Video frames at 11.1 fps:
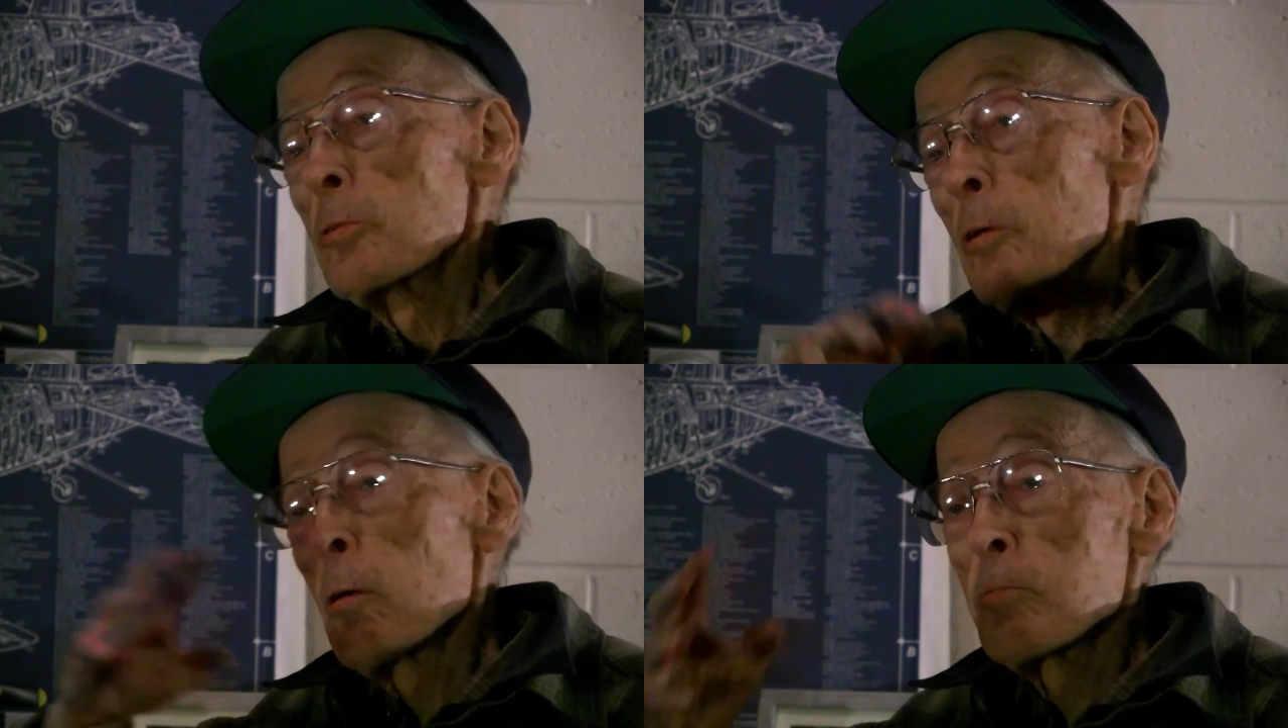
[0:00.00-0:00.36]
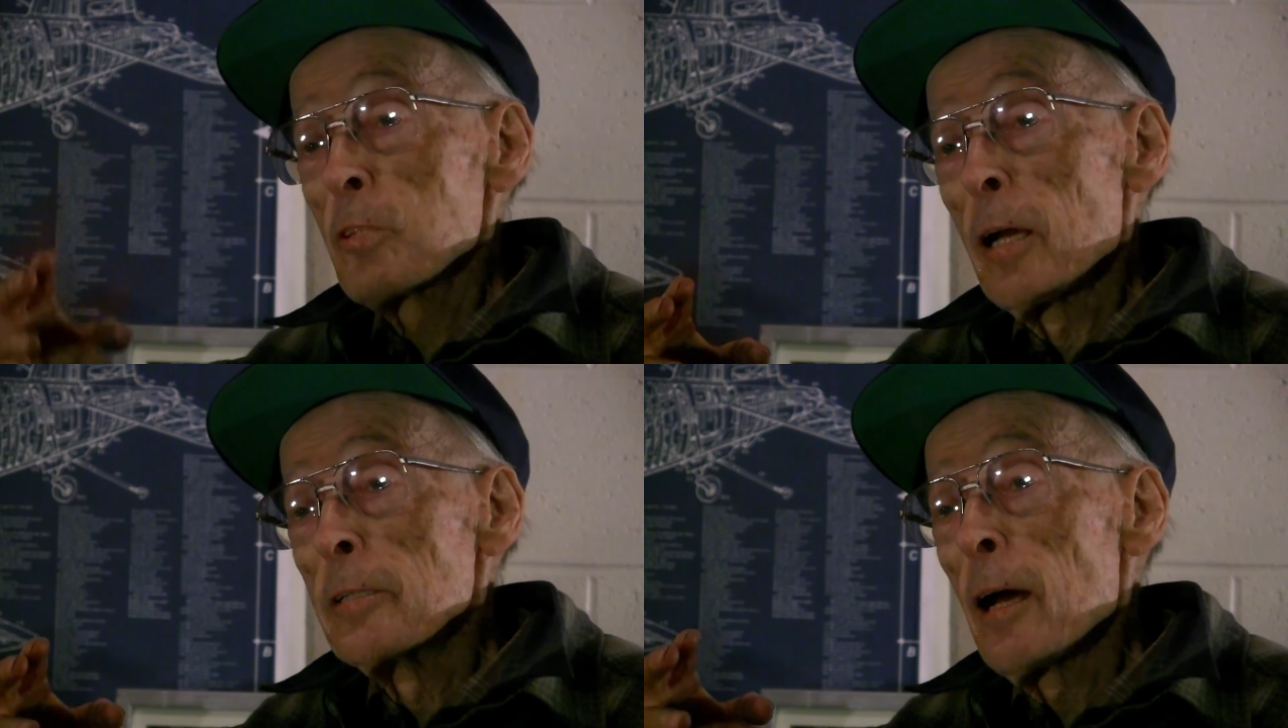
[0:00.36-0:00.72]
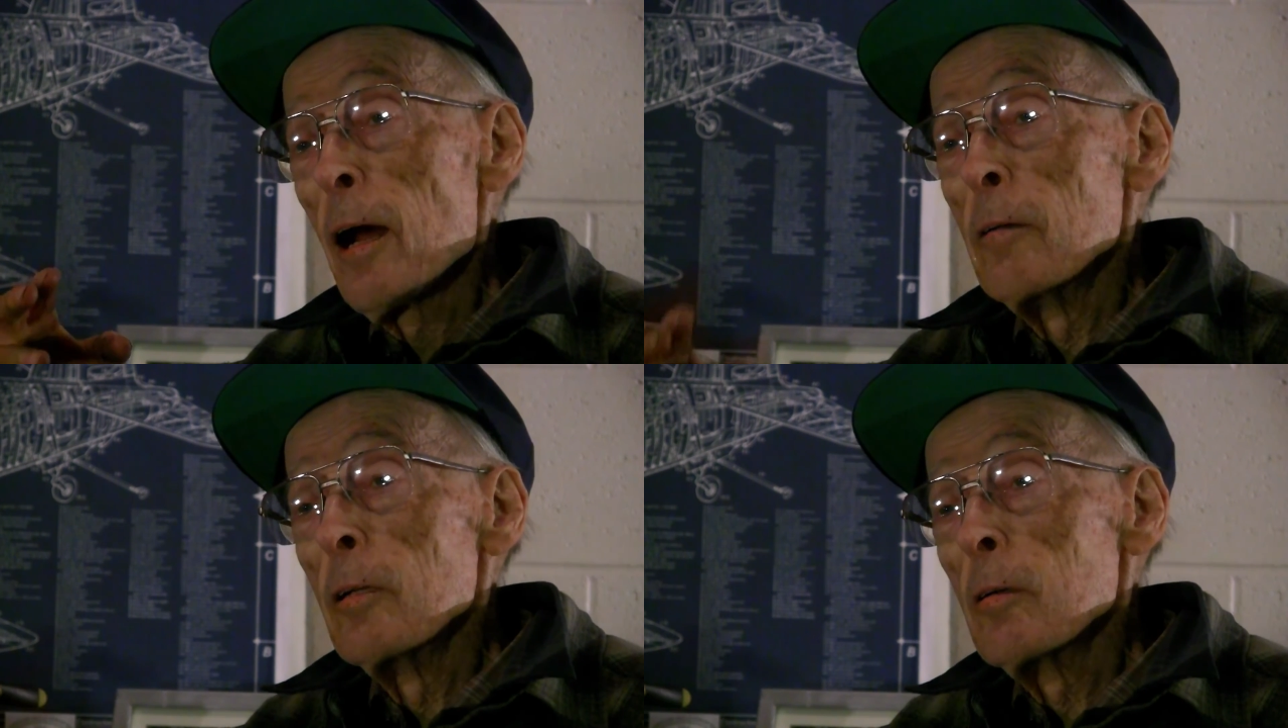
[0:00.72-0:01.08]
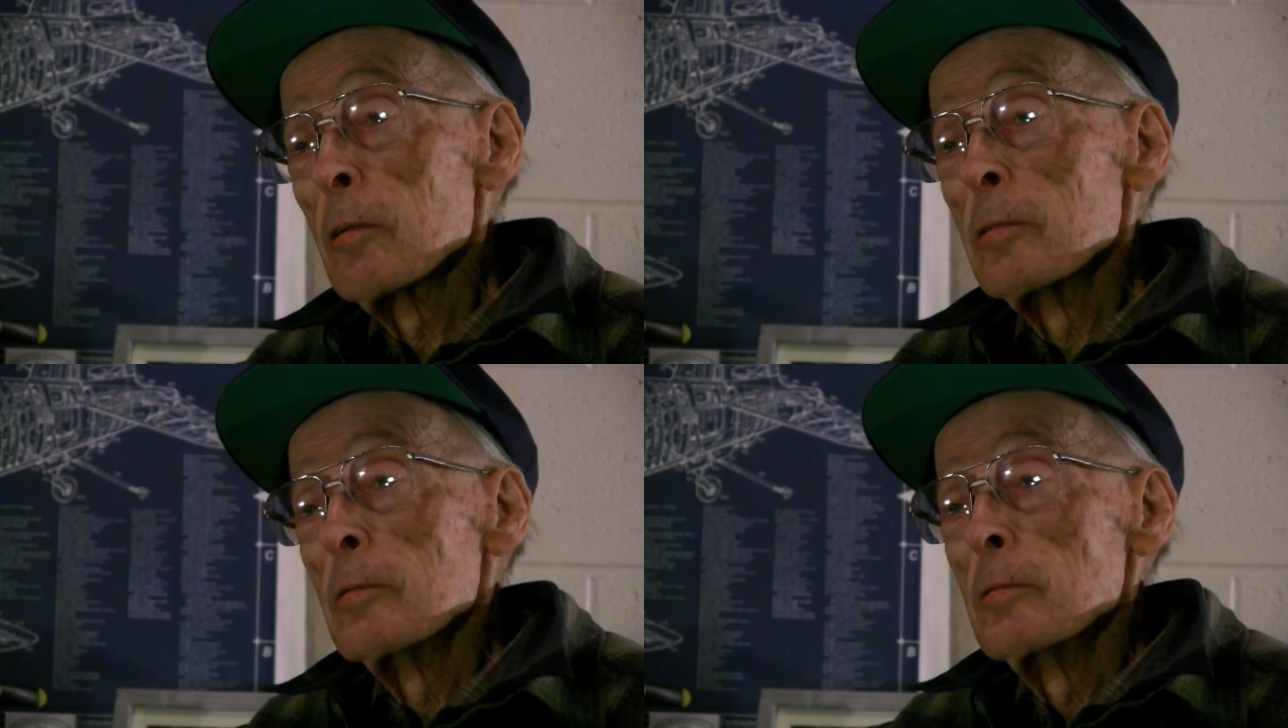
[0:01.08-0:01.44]
They're upside
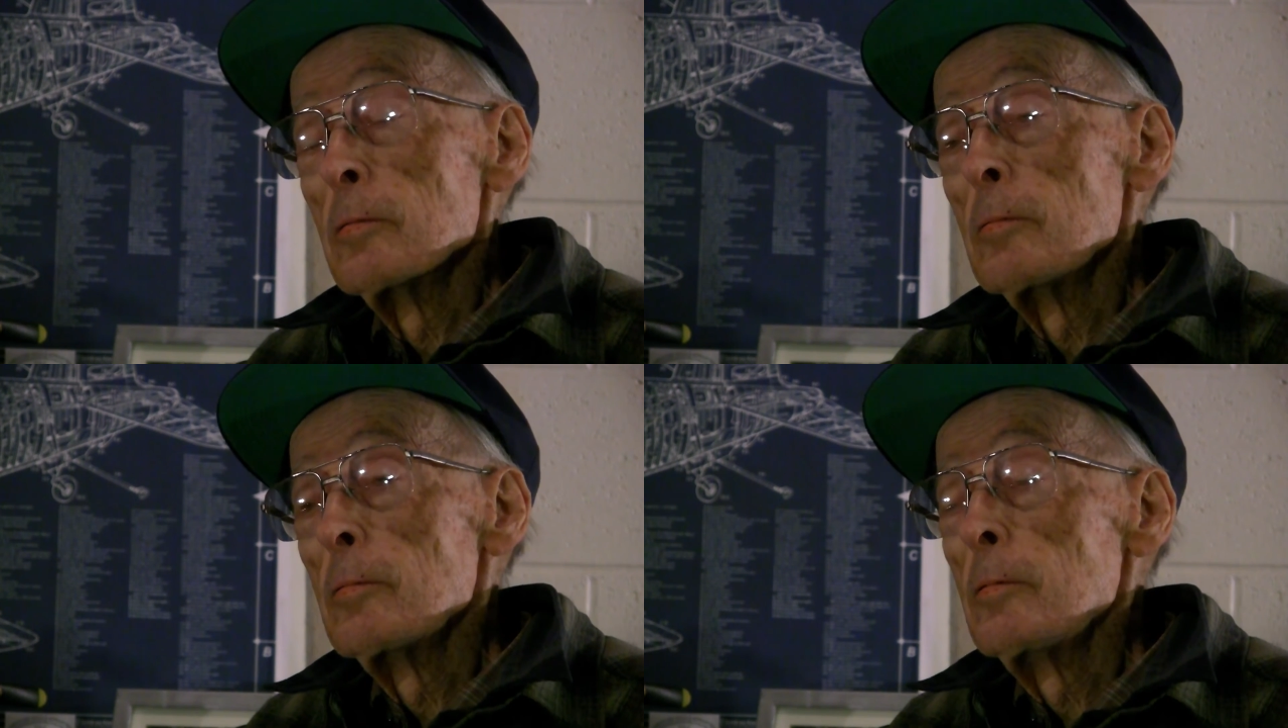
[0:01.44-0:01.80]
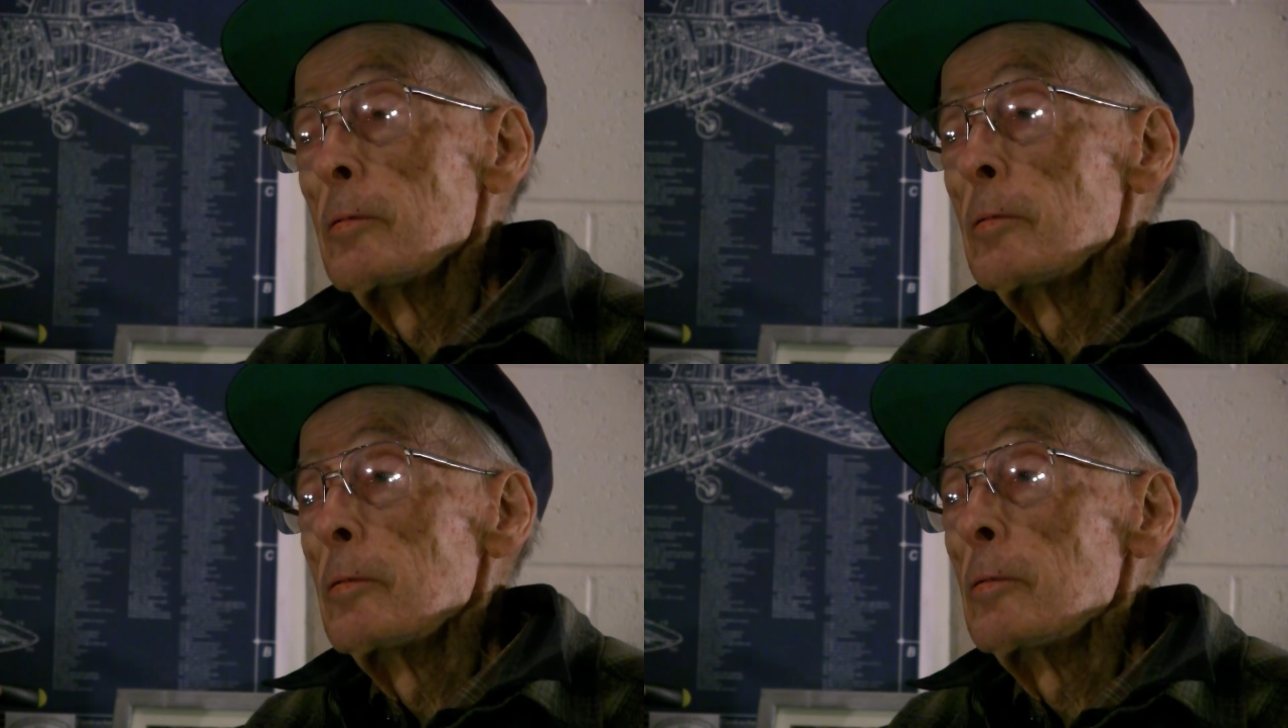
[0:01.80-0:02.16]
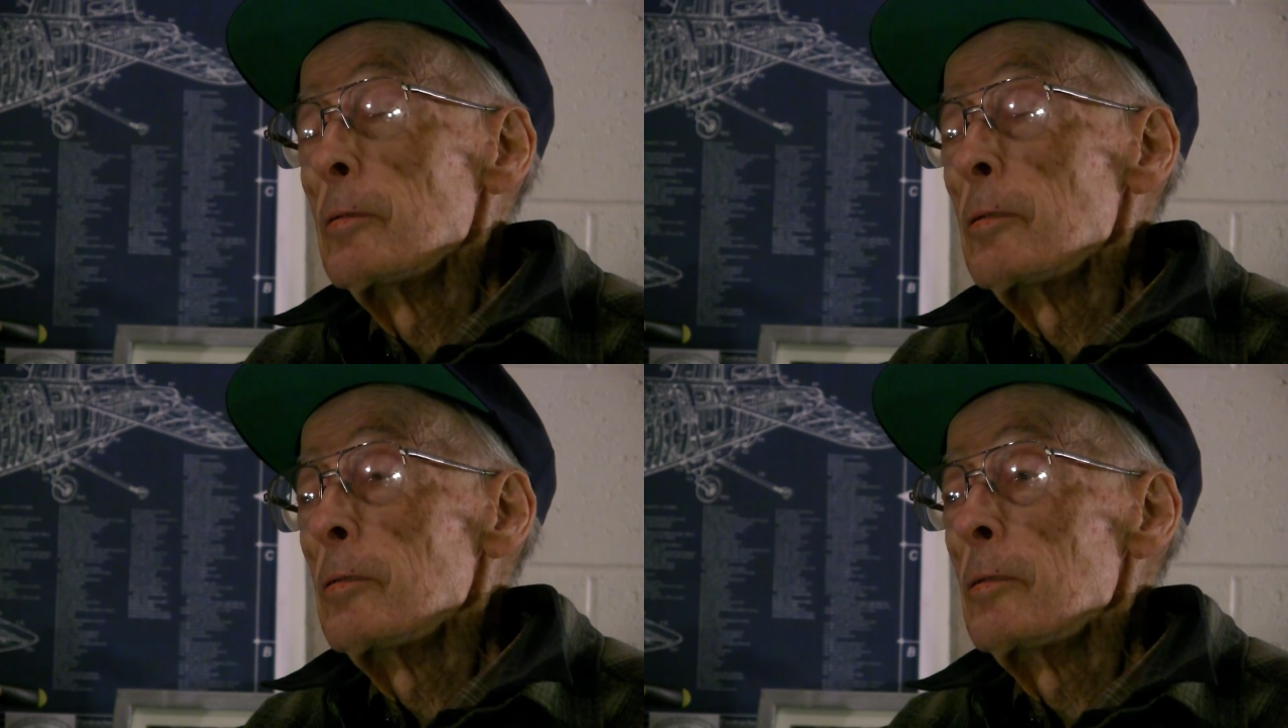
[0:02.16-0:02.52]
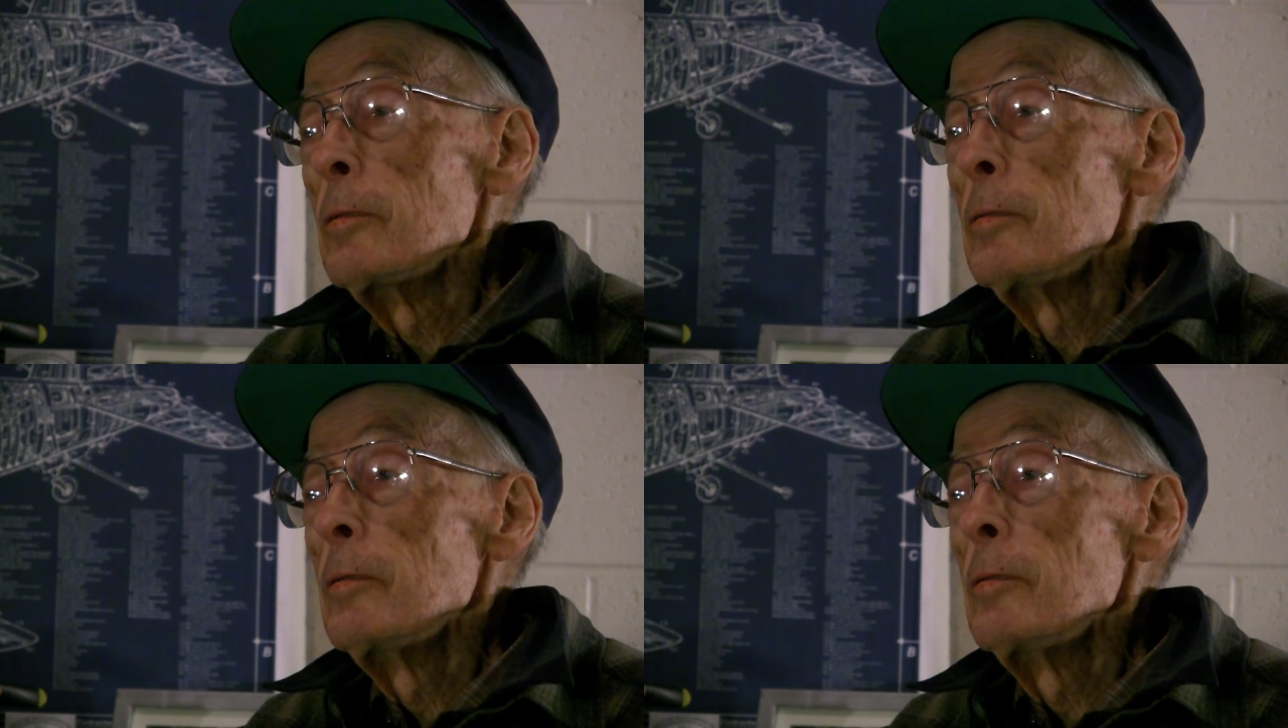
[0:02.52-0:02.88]
down, and